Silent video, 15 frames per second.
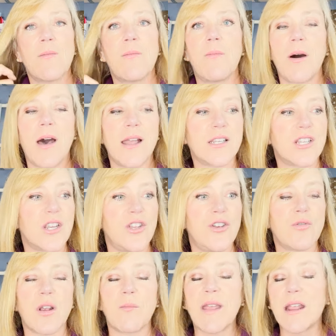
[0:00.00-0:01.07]
but you
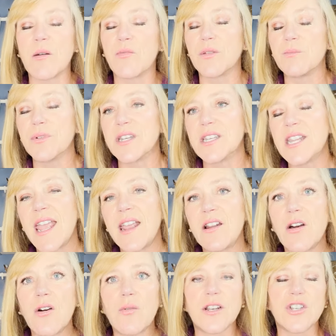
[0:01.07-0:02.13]
can make them with
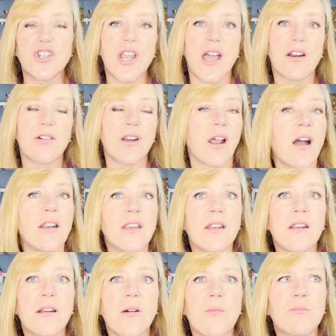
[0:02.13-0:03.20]
potato and cheddar and
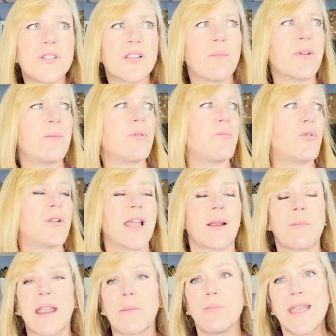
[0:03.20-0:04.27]
onion in them. Some people put like
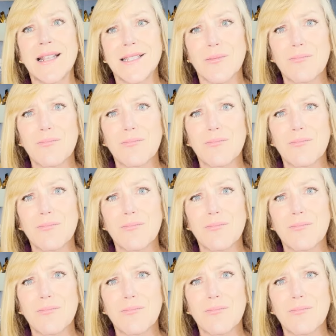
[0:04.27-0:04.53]
make pizza